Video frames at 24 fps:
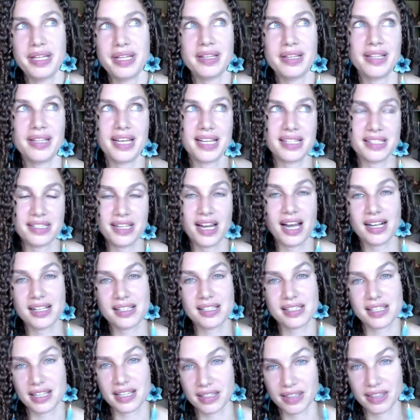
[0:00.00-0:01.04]
being less
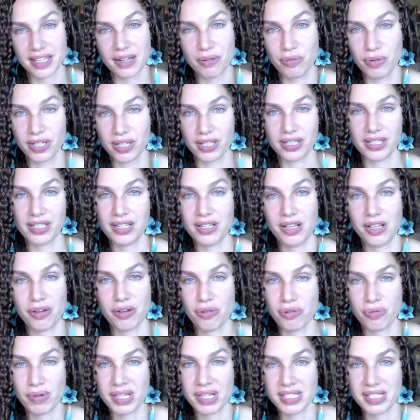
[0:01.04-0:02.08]
toxic. They weren't,
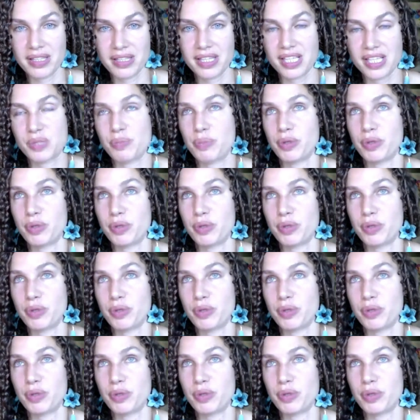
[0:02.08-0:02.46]
there wasn't this